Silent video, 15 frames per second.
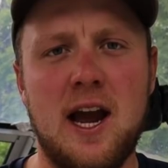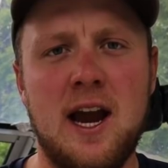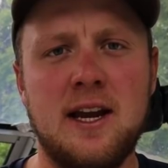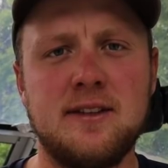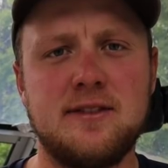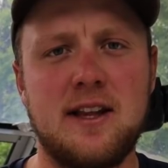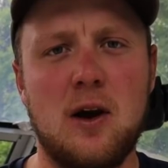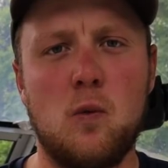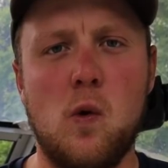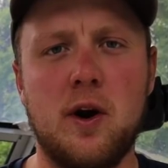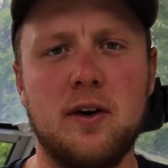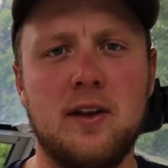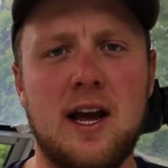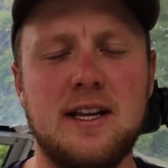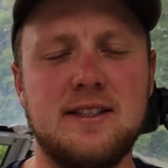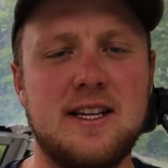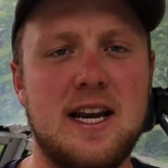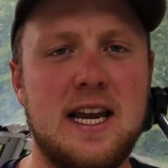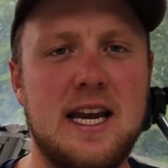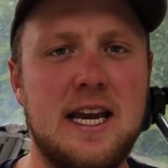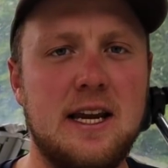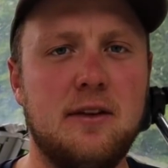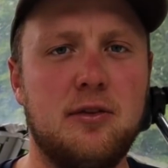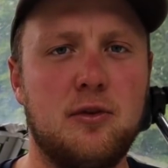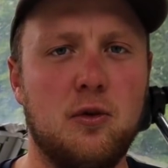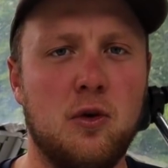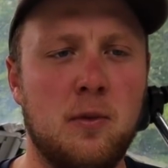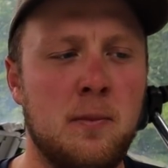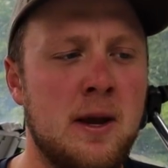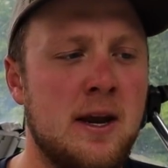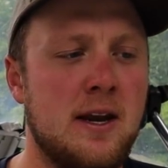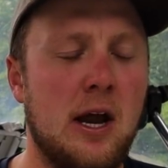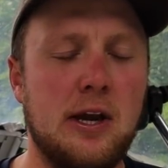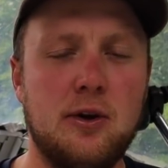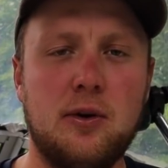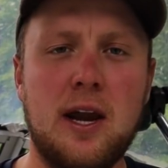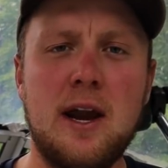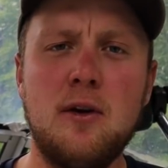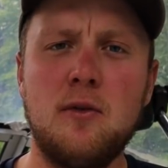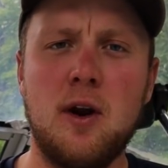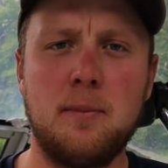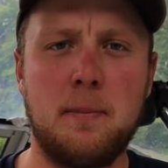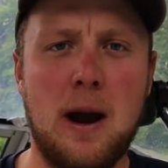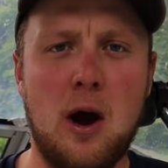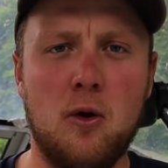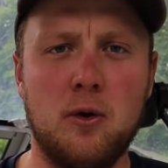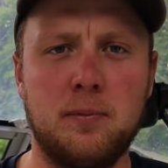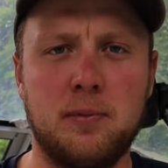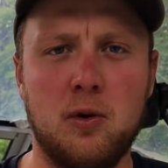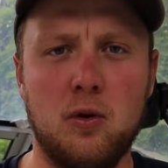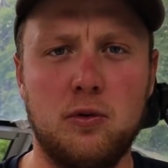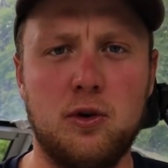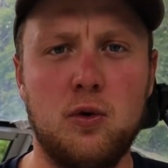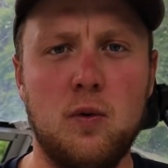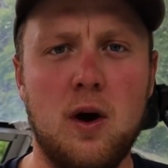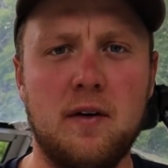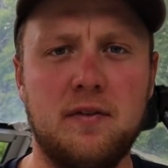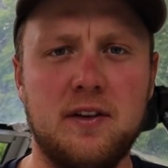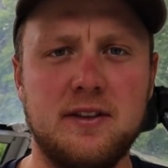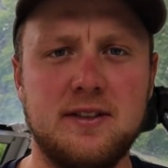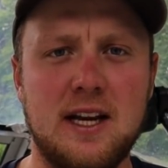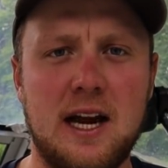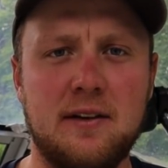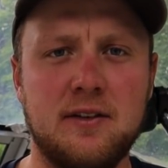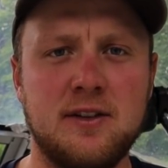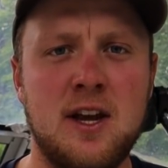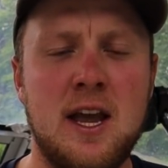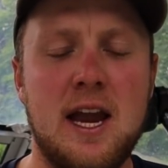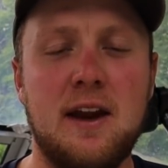guides, that wire line's going to eat through them. Now you can run Power Pro 2 off these divers.